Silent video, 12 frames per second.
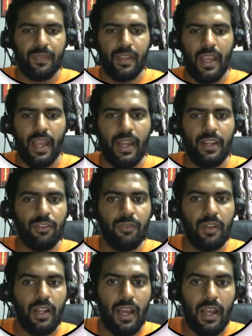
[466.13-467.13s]
and you
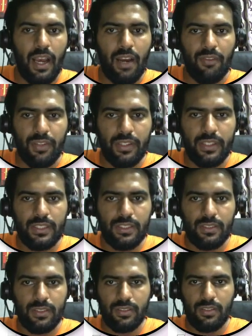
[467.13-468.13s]
will, after
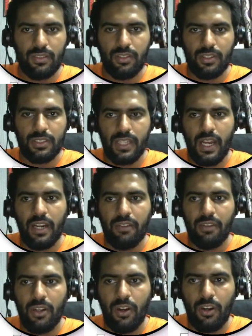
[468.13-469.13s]
this your start
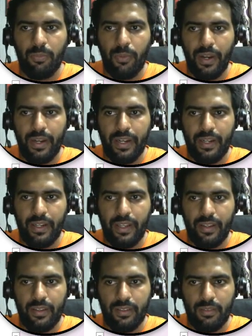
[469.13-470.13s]
will not point at
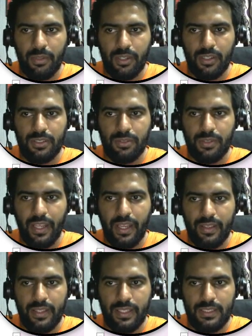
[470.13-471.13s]
here because you
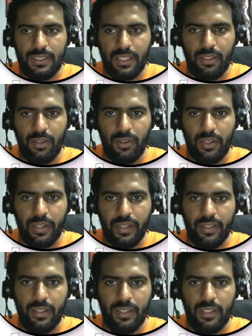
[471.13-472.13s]
take this string already,